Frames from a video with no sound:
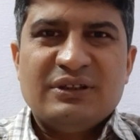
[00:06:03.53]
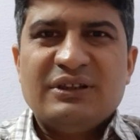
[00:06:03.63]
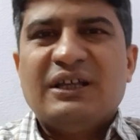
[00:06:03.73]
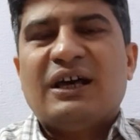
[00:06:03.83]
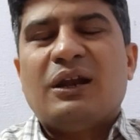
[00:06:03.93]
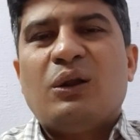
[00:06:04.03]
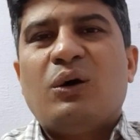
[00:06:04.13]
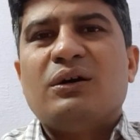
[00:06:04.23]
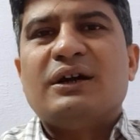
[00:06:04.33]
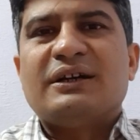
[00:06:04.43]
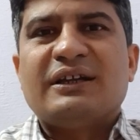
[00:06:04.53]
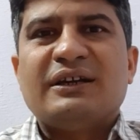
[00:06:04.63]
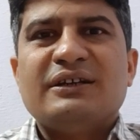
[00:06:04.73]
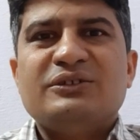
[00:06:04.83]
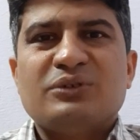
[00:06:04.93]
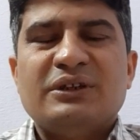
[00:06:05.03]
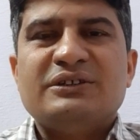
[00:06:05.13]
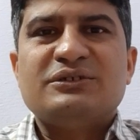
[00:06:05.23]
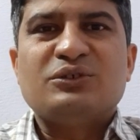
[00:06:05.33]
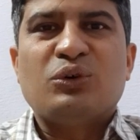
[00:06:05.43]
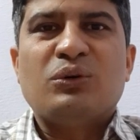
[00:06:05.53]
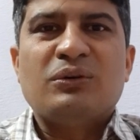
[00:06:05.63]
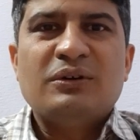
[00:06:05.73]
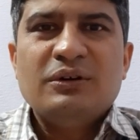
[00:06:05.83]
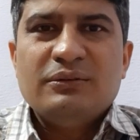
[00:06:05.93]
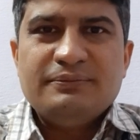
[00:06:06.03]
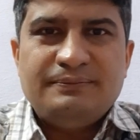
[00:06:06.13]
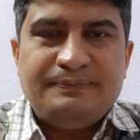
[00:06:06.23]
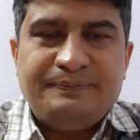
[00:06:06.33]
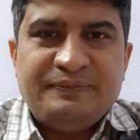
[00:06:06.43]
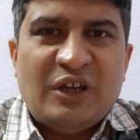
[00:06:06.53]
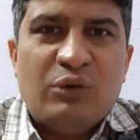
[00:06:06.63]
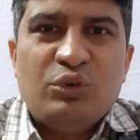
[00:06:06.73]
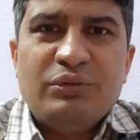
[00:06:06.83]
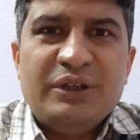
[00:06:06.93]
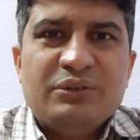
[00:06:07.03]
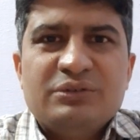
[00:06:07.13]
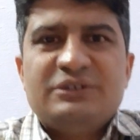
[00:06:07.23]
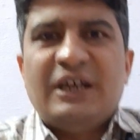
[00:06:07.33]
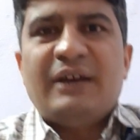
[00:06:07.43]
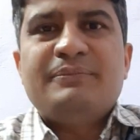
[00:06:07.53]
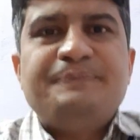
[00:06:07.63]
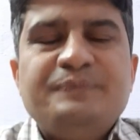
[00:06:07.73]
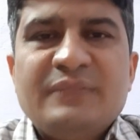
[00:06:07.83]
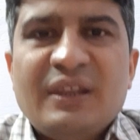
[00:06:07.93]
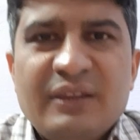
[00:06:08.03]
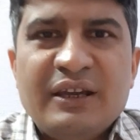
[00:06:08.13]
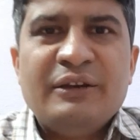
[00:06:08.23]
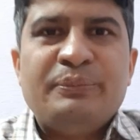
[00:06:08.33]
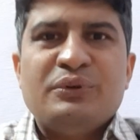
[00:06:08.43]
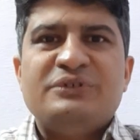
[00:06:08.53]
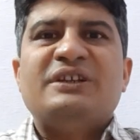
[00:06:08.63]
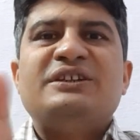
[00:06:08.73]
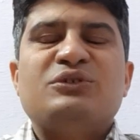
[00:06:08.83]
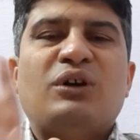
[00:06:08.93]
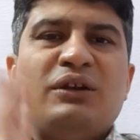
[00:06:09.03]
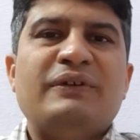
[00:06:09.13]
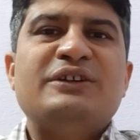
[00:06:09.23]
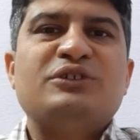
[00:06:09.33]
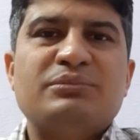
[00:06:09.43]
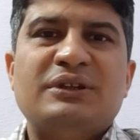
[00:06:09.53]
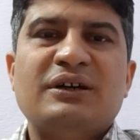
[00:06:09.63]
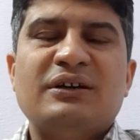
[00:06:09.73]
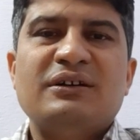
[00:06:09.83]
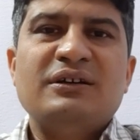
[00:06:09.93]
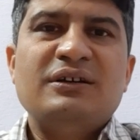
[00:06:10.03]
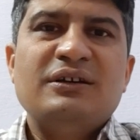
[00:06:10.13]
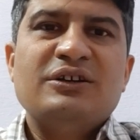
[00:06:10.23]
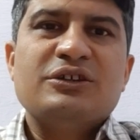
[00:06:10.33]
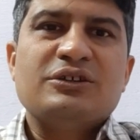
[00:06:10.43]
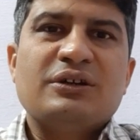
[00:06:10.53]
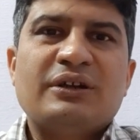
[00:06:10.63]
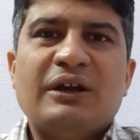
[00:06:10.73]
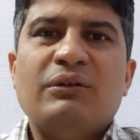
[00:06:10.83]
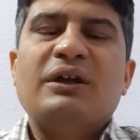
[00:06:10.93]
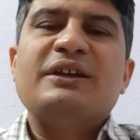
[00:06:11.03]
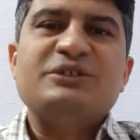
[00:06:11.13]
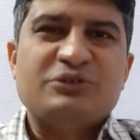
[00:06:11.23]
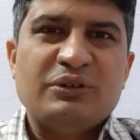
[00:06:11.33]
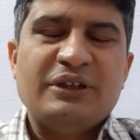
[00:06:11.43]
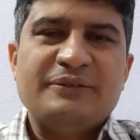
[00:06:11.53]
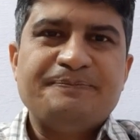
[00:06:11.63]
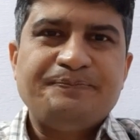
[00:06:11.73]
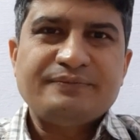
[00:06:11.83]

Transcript: They are long acting insulin. So how do we use them? The infusion is always of the regular insulin,